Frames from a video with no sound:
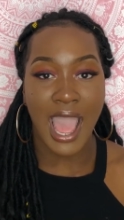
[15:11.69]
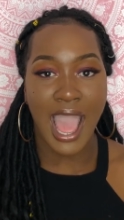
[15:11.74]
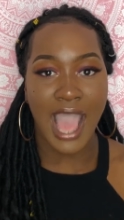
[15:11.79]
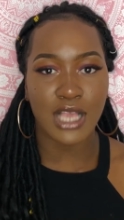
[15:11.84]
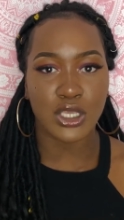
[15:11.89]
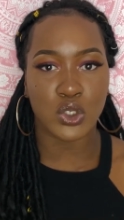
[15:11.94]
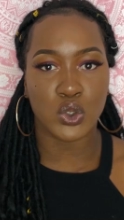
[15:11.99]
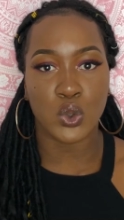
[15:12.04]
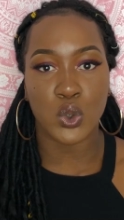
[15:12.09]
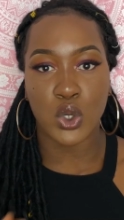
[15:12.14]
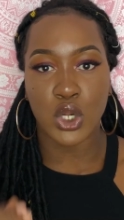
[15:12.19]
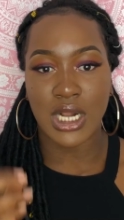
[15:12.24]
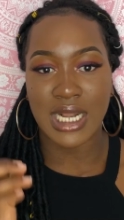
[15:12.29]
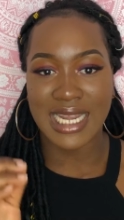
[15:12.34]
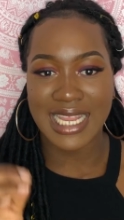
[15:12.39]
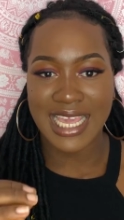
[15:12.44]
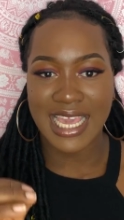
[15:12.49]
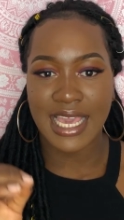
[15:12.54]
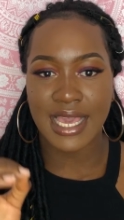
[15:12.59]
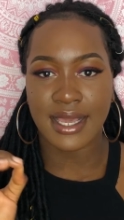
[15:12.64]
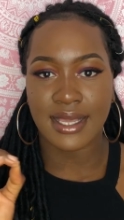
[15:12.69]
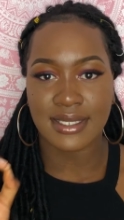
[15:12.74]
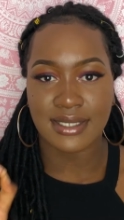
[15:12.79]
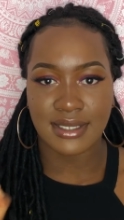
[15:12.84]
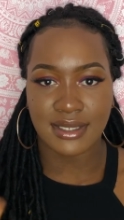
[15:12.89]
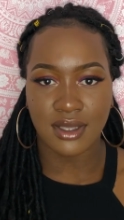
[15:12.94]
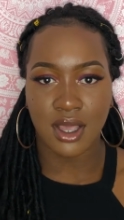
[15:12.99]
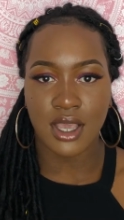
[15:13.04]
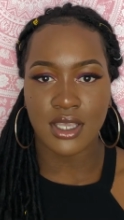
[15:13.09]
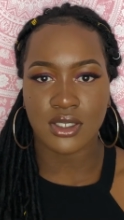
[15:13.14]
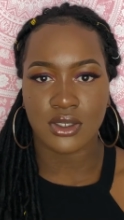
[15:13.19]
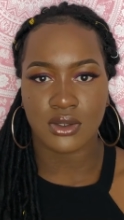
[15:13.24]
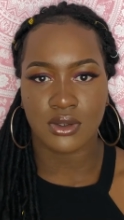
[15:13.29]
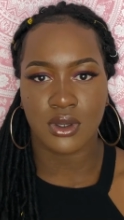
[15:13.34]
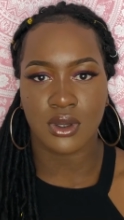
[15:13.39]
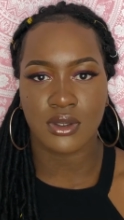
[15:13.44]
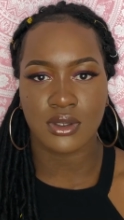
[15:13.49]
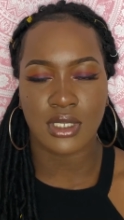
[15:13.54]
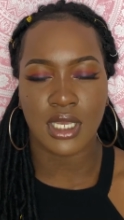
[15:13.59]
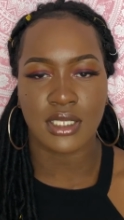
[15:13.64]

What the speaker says: actual clear, concise notes,